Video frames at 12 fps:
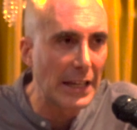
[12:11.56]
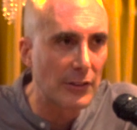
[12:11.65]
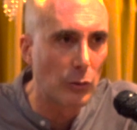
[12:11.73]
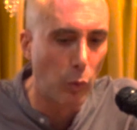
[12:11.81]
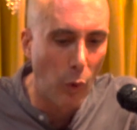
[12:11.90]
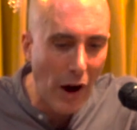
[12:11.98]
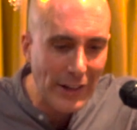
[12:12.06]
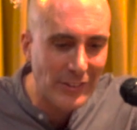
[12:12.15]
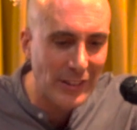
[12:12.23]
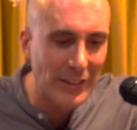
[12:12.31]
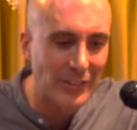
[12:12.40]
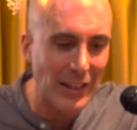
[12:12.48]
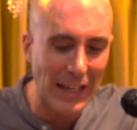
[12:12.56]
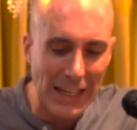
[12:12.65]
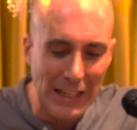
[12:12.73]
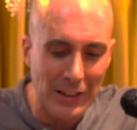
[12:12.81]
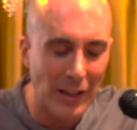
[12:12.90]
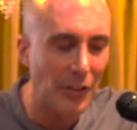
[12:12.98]
is wanted
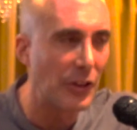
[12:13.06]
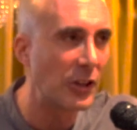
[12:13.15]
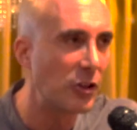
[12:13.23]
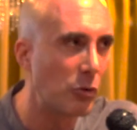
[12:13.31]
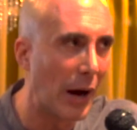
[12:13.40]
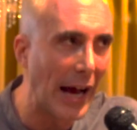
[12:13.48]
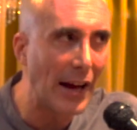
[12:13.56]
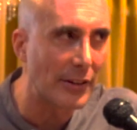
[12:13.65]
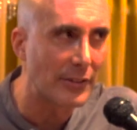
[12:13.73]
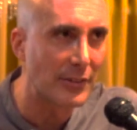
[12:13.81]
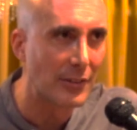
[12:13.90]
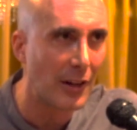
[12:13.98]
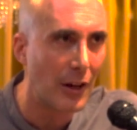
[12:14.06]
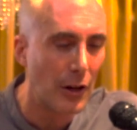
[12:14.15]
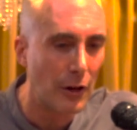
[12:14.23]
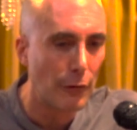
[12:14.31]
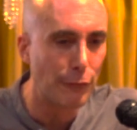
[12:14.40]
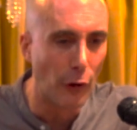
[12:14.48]
in the US
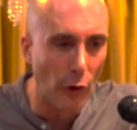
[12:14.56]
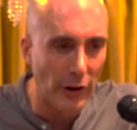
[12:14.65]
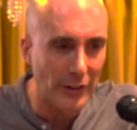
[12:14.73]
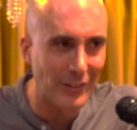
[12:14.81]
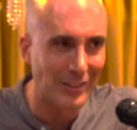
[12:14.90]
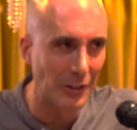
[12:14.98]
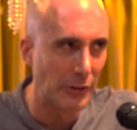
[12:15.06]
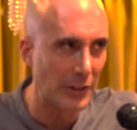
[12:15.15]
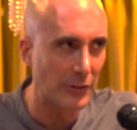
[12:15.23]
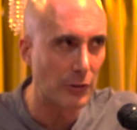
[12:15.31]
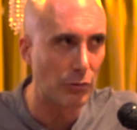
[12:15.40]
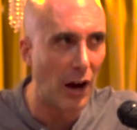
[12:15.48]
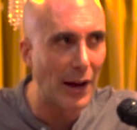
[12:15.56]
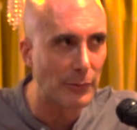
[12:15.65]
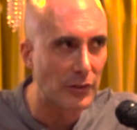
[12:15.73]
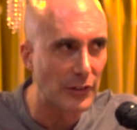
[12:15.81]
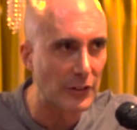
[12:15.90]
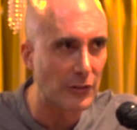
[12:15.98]
for serious
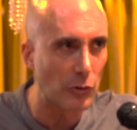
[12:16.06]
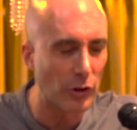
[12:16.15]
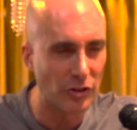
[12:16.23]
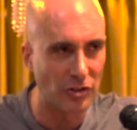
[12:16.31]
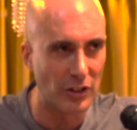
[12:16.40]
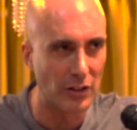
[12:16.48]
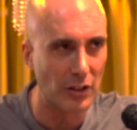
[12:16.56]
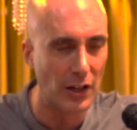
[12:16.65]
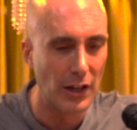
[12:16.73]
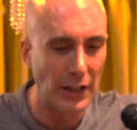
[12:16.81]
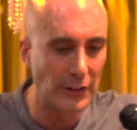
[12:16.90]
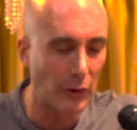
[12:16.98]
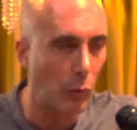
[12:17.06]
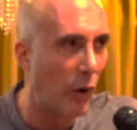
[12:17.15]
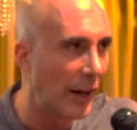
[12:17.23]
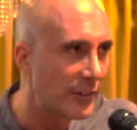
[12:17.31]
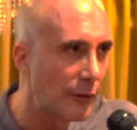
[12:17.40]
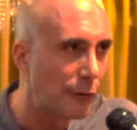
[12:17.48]
crimes of extortion. He's a
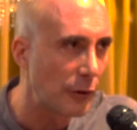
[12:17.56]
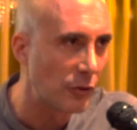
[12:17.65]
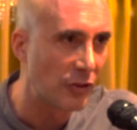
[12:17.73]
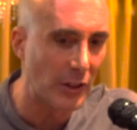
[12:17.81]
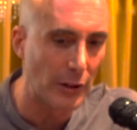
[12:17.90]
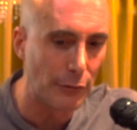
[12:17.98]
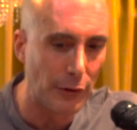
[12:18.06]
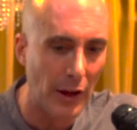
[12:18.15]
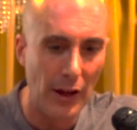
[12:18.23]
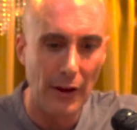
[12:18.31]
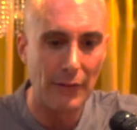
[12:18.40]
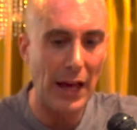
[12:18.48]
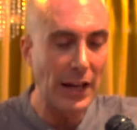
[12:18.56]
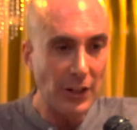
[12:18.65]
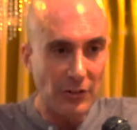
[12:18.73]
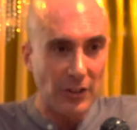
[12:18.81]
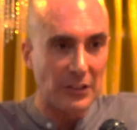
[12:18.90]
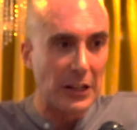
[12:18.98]
wanted fugitive, and
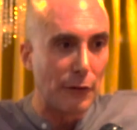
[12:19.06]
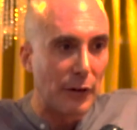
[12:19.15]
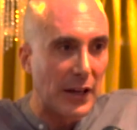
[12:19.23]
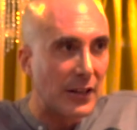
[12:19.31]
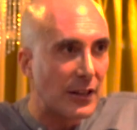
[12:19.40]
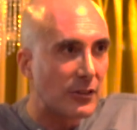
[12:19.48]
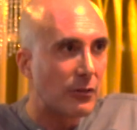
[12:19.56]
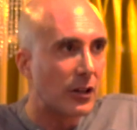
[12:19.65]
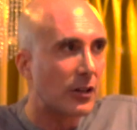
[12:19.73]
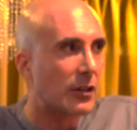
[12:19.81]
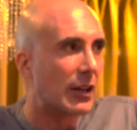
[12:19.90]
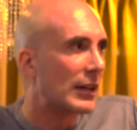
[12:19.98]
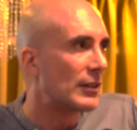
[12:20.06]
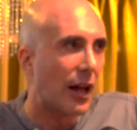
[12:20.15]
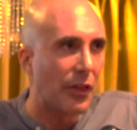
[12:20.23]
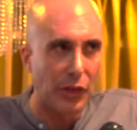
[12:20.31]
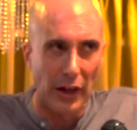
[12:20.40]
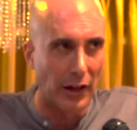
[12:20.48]
he's just living in Israel like
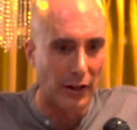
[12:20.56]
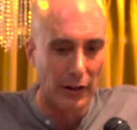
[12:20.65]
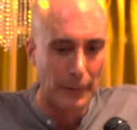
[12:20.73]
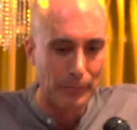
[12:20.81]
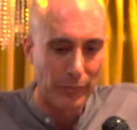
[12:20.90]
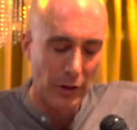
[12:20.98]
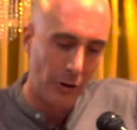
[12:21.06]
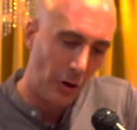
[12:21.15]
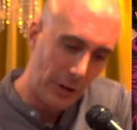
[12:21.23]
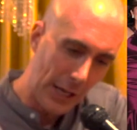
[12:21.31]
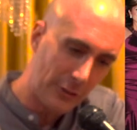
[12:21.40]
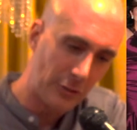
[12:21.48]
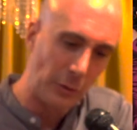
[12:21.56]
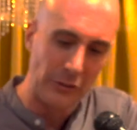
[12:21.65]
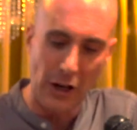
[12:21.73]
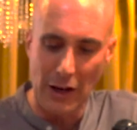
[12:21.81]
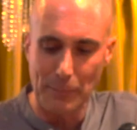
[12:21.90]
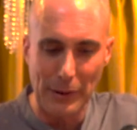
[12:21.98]
nothing. Okay, so he's
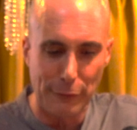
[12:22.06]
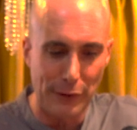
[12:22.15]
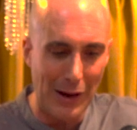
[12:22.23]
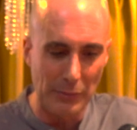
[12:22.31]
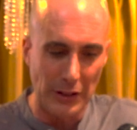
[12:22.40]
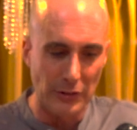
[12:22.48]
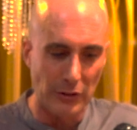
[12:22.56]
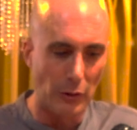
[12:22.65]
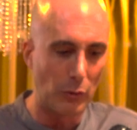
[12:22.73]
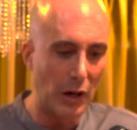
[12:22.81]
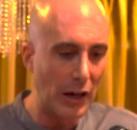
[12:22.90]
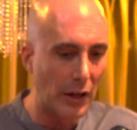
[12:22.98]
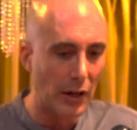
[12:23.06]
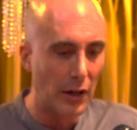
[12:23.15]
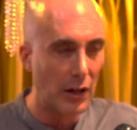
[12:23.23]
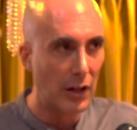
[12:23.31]
got a big family, so what?